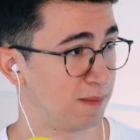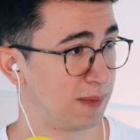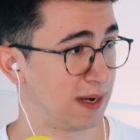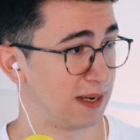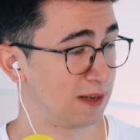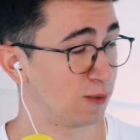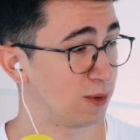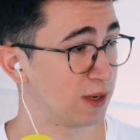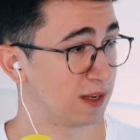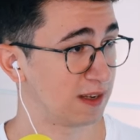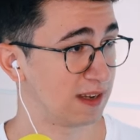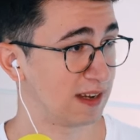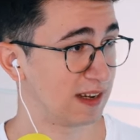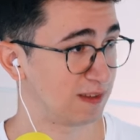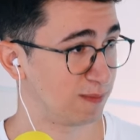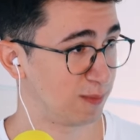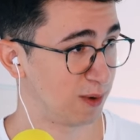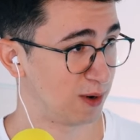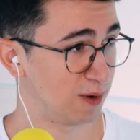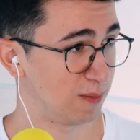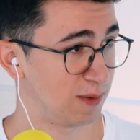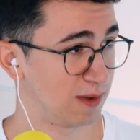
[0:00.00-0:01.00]
by doing the
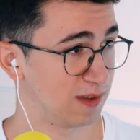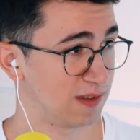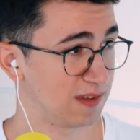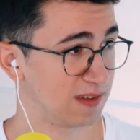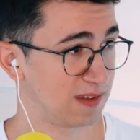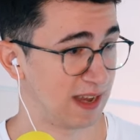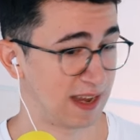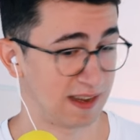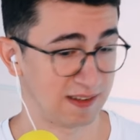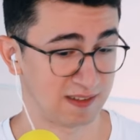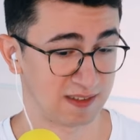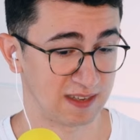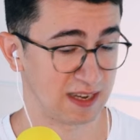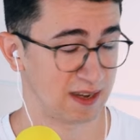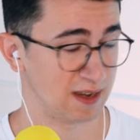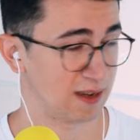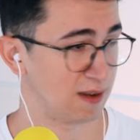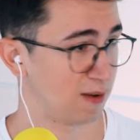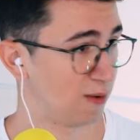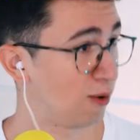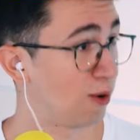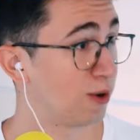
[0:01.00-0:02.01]
experiments as
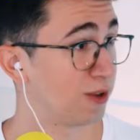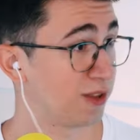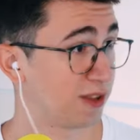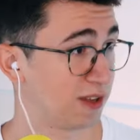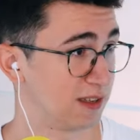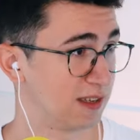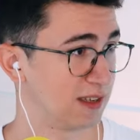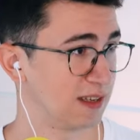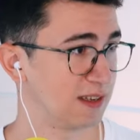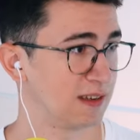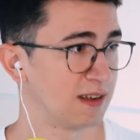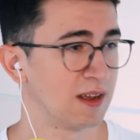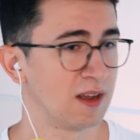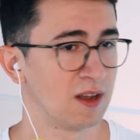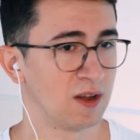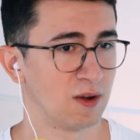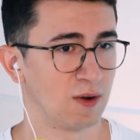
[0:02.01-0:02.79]
the author did,